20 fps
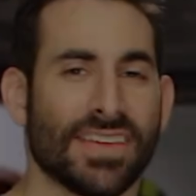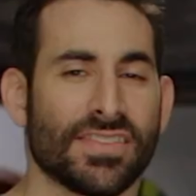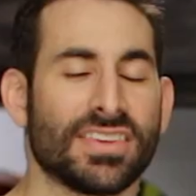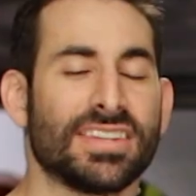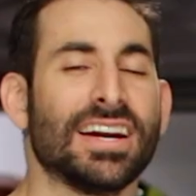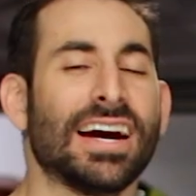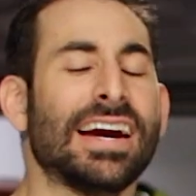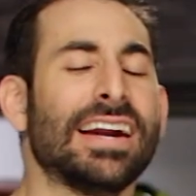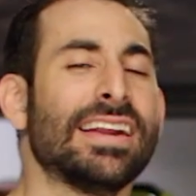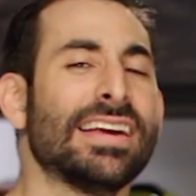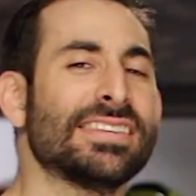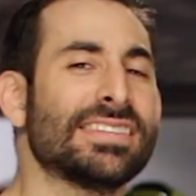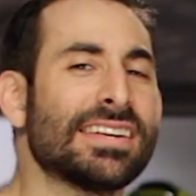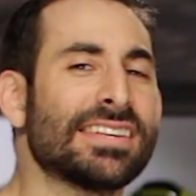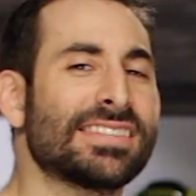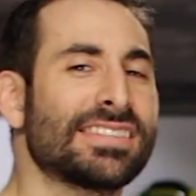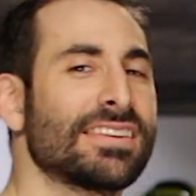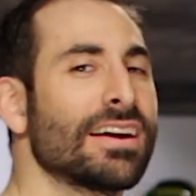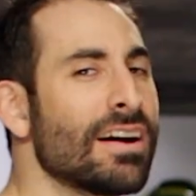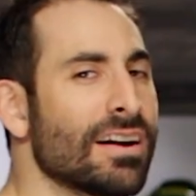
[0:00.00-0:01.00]
The
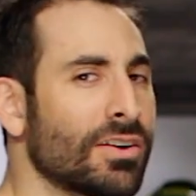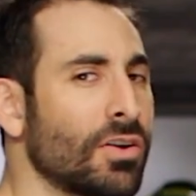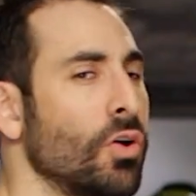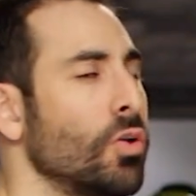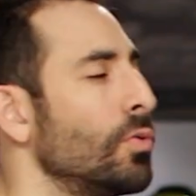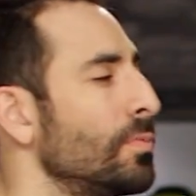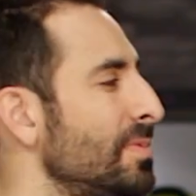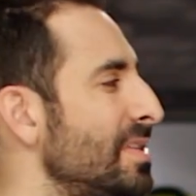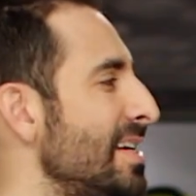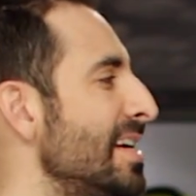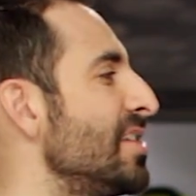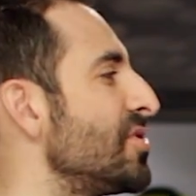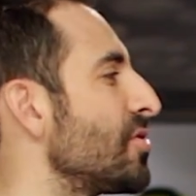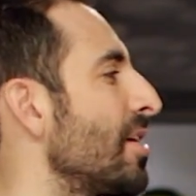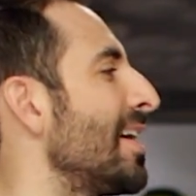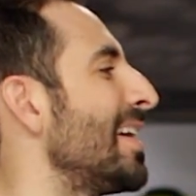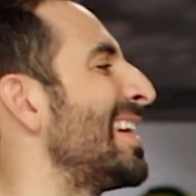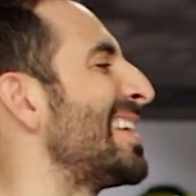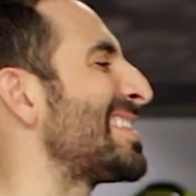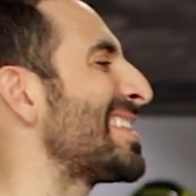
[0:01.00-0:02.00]
Dainese Stockholm
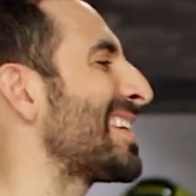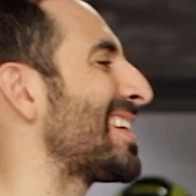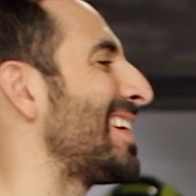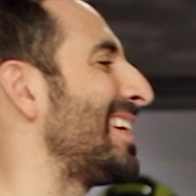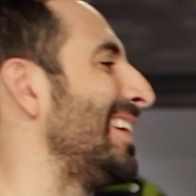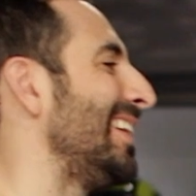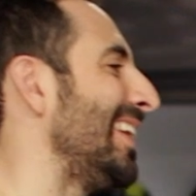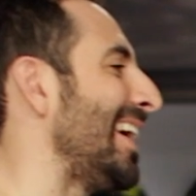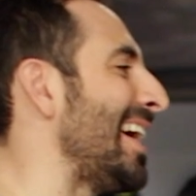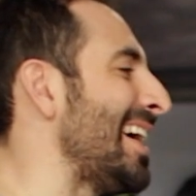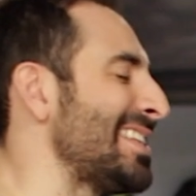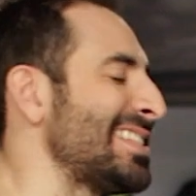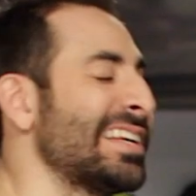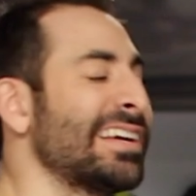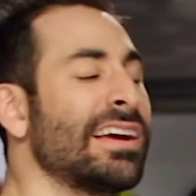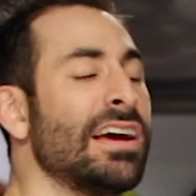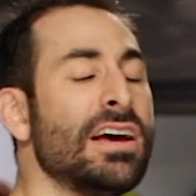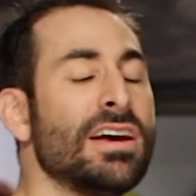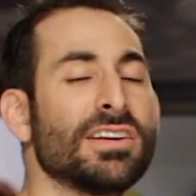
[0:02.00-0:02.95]
D-Dry is a classic